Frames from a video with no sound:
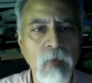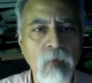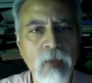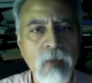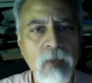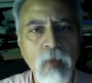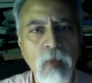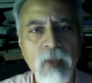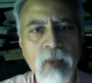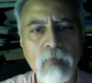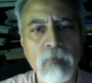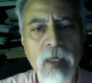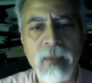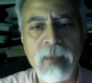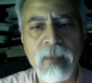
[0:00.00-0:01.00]
One is
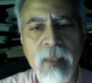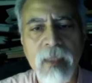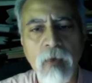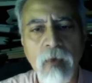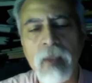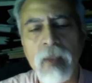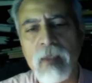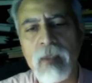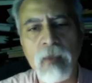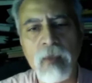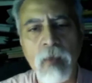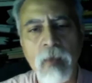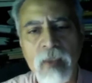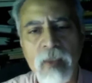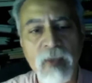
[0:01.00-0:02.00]
merantau and the other one is
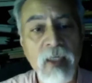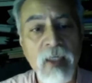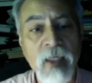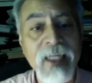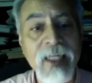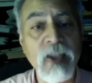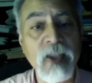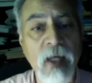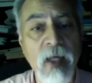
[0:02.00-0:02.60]
hijra.